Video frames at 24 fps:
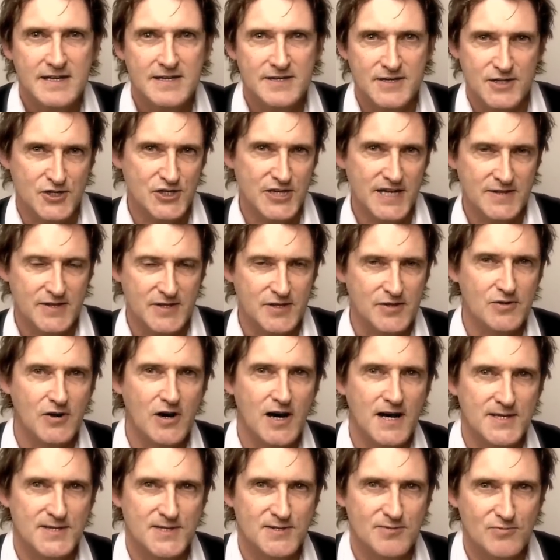to check that your
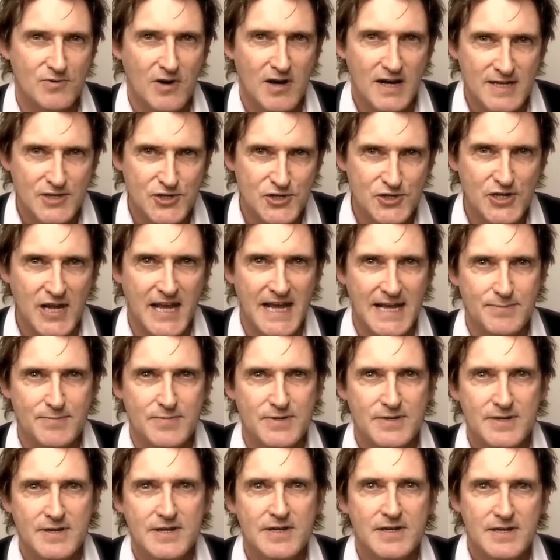eye is the right shape
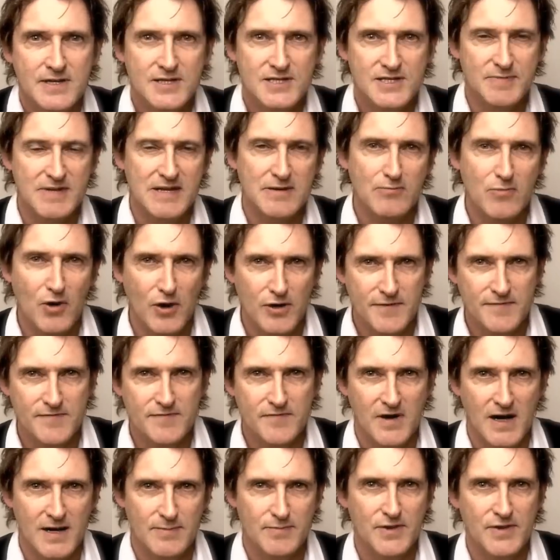to be
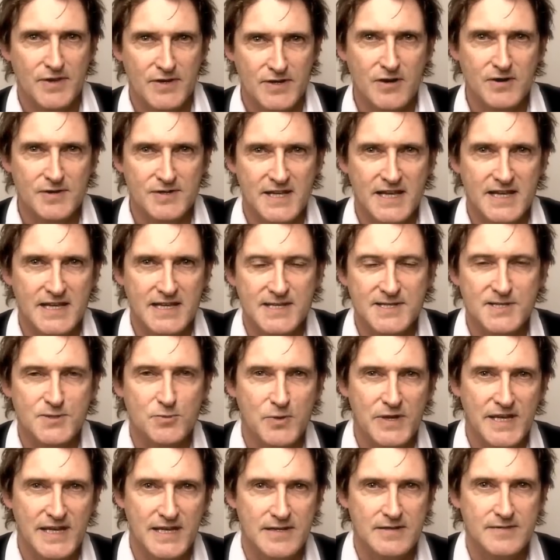modified by the contact lens
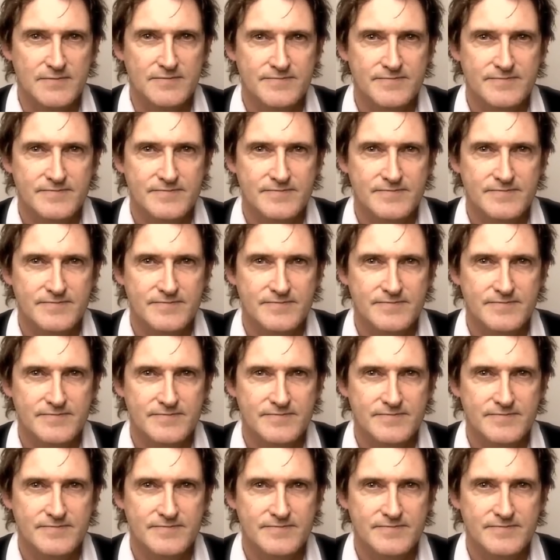wear.